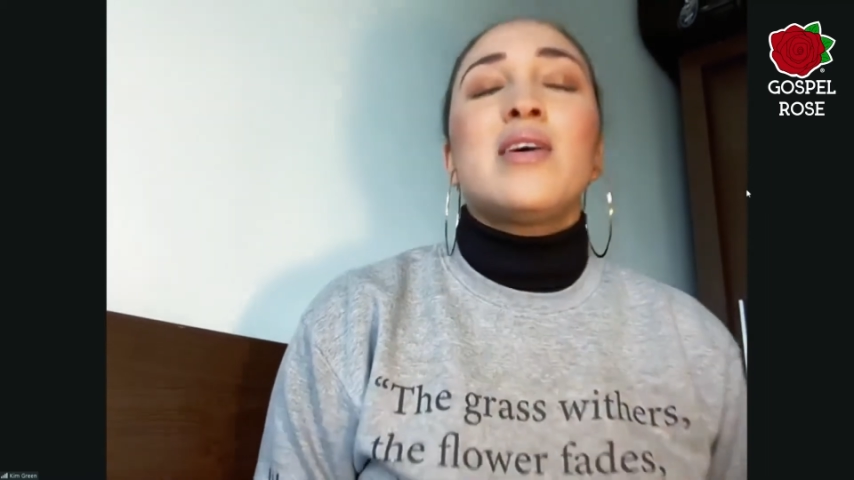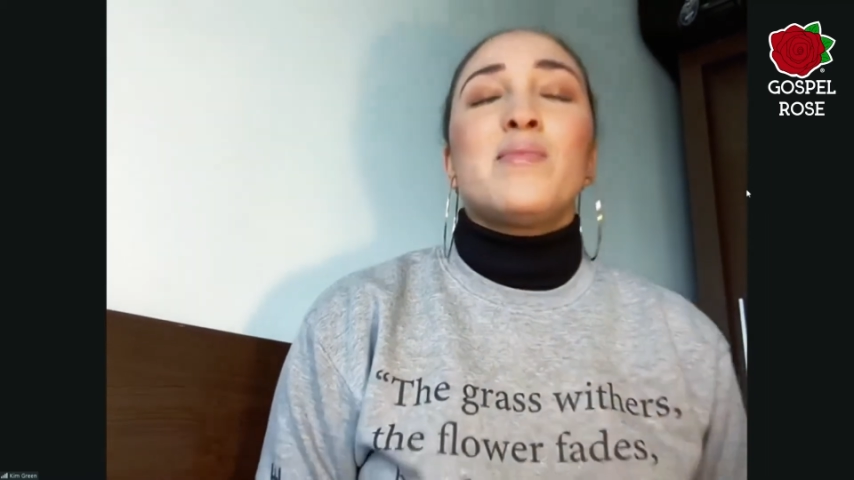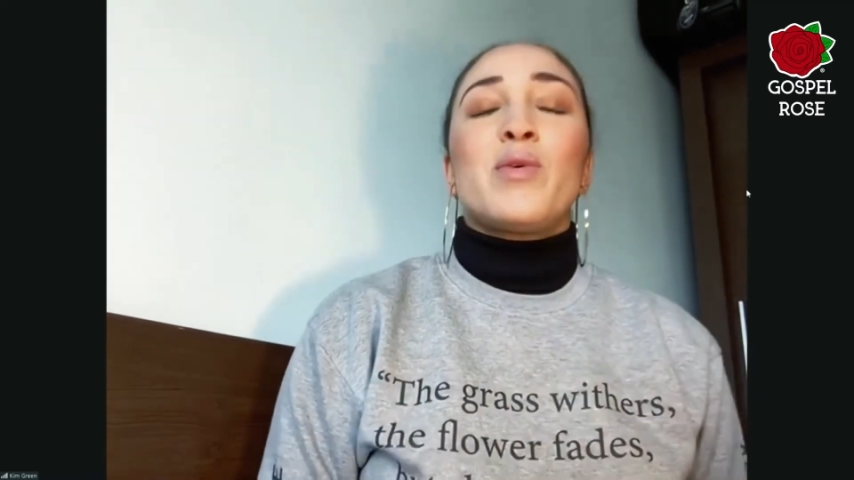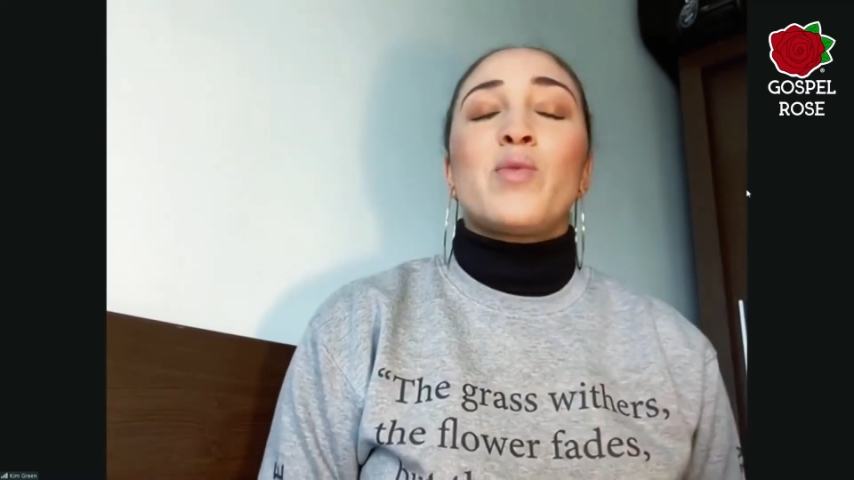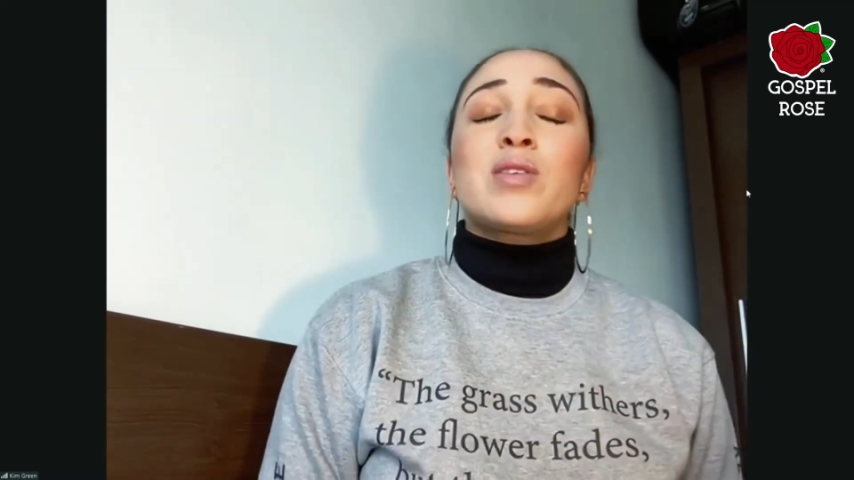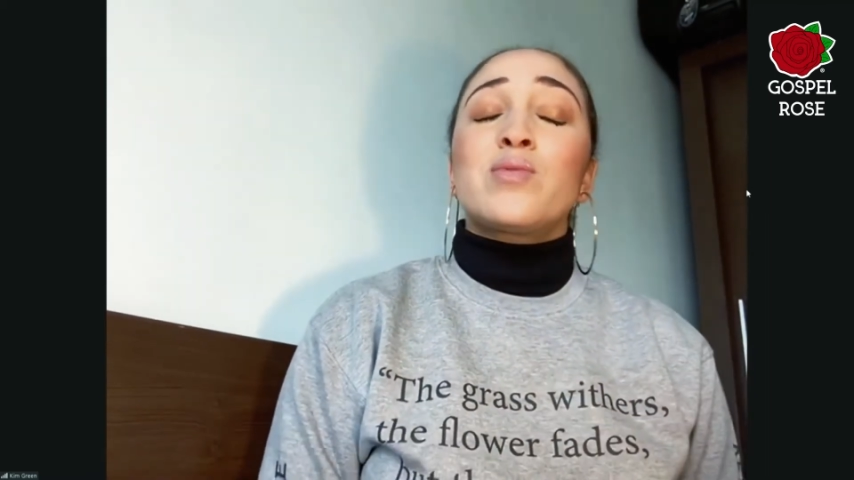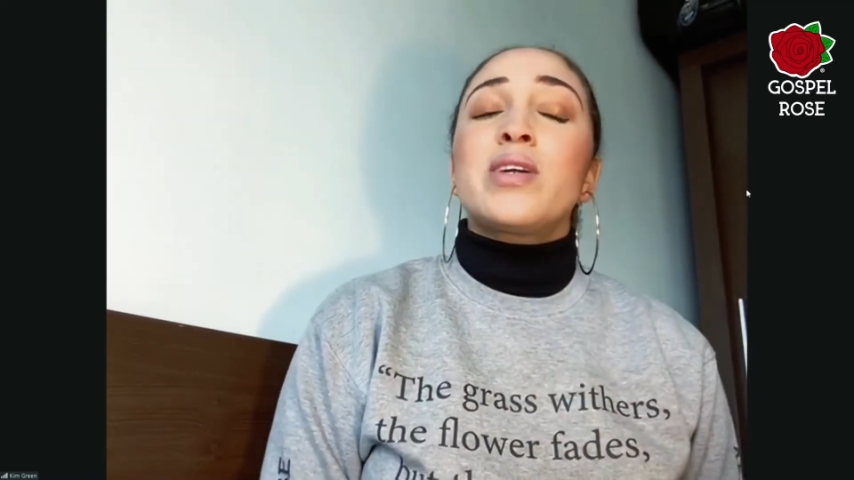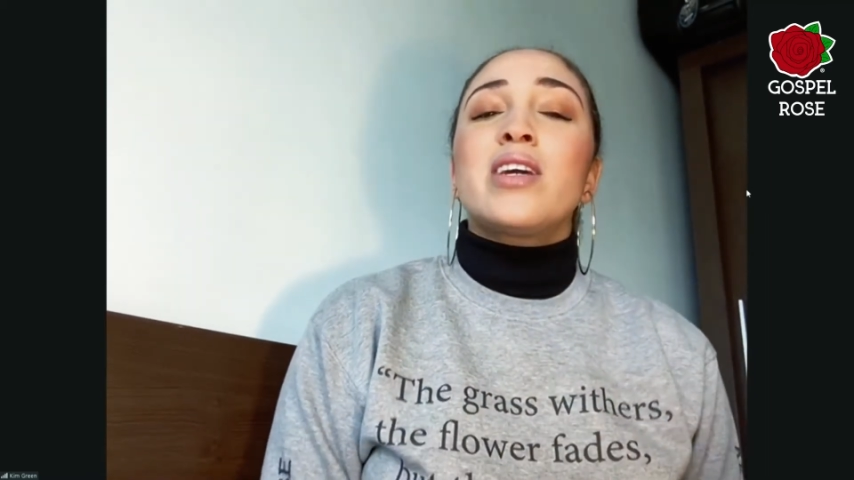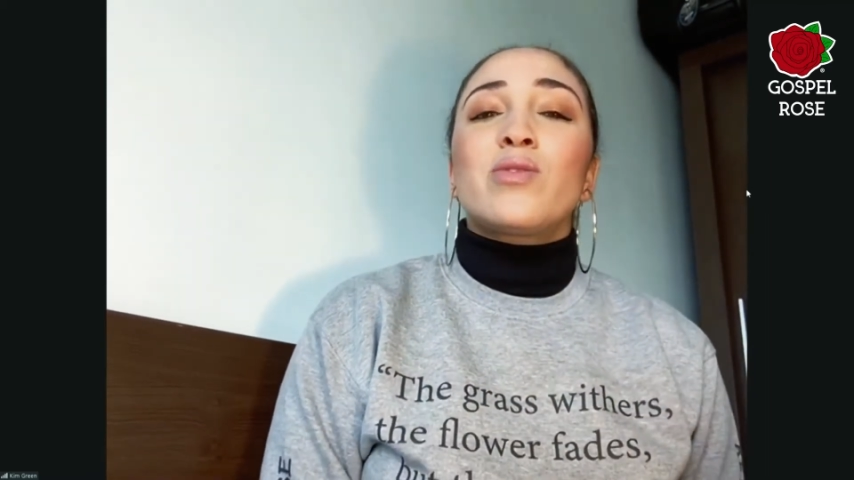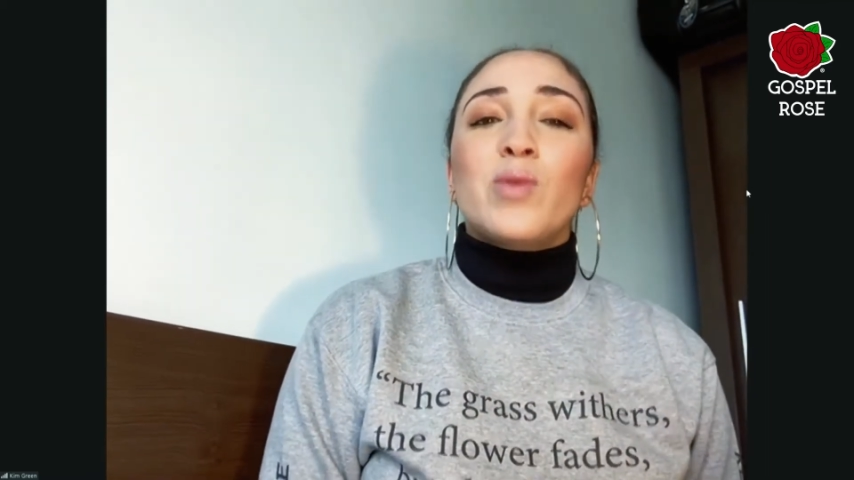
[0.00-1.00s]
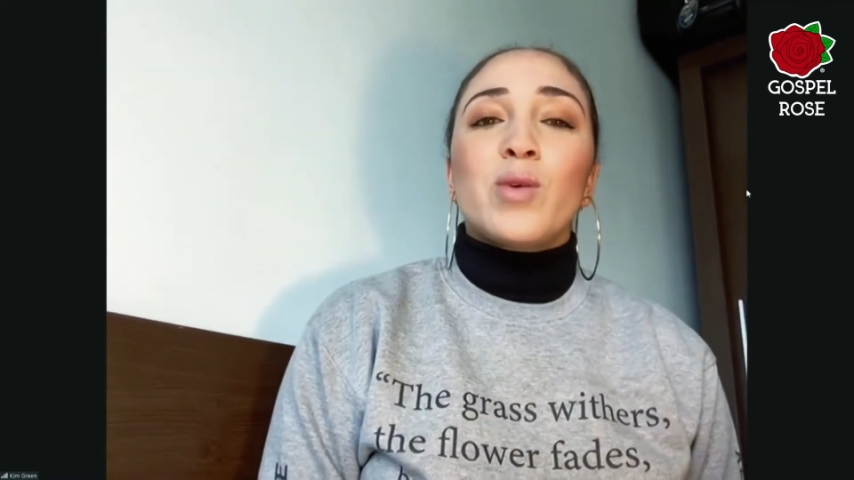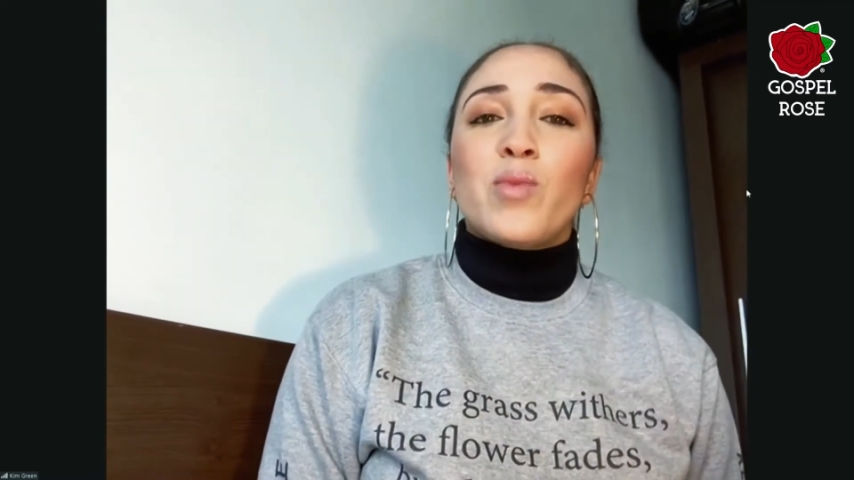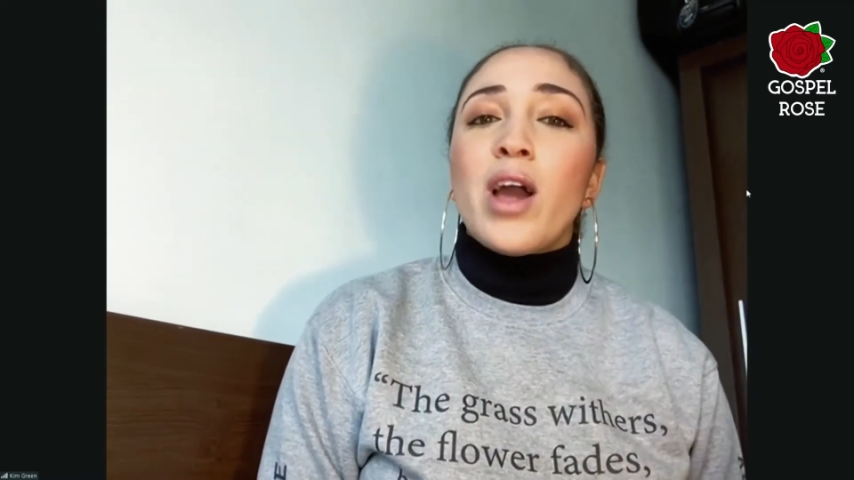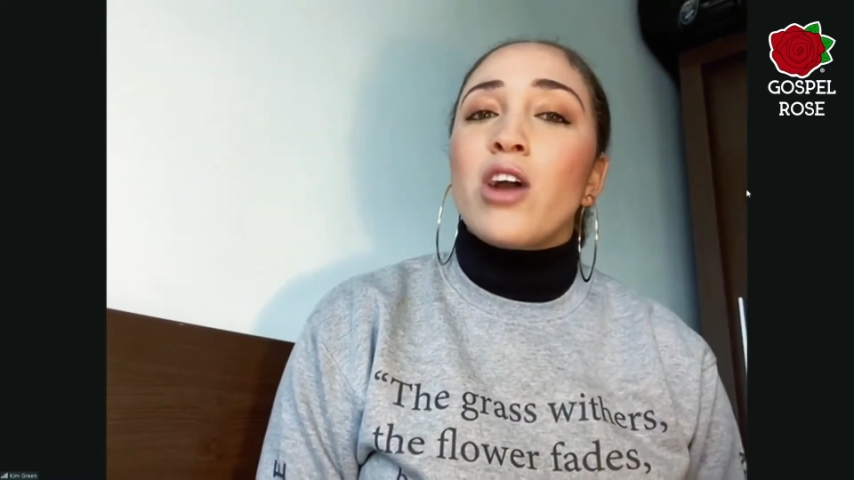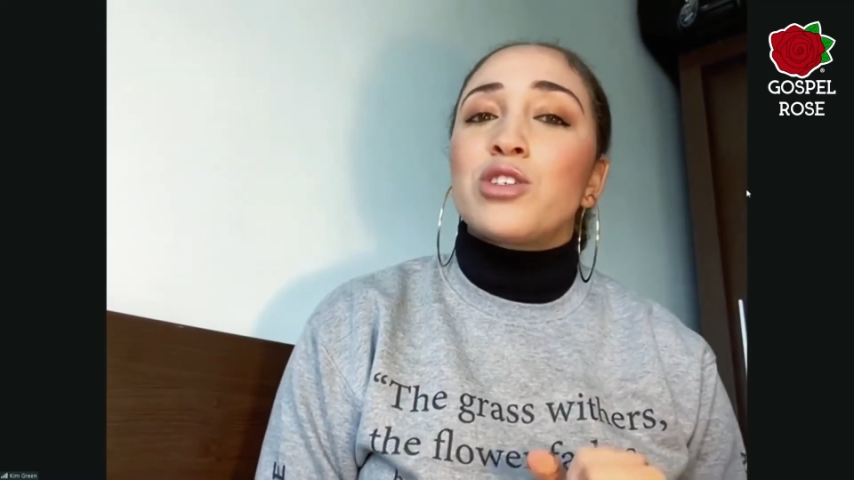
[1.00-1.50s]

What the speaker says: but once we get through it, we are